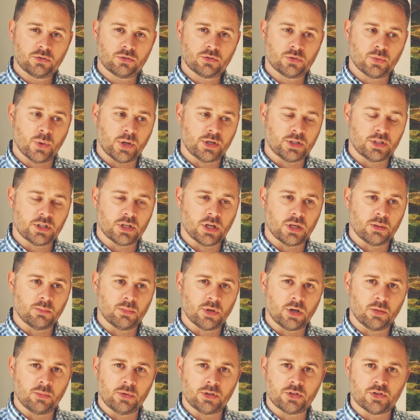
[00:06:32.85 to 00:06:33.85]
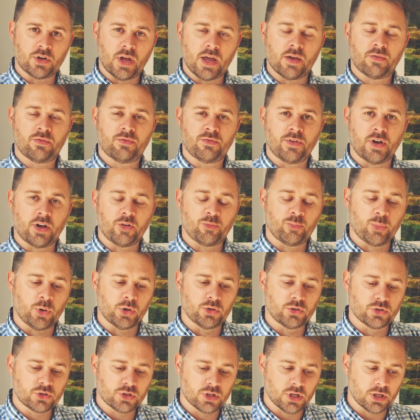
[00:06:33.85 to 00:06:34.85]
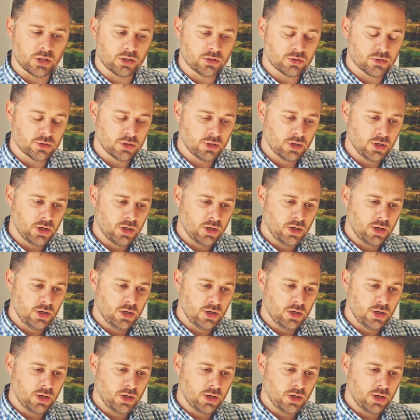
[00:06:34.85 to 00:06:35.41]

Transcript: 28mm f5.6,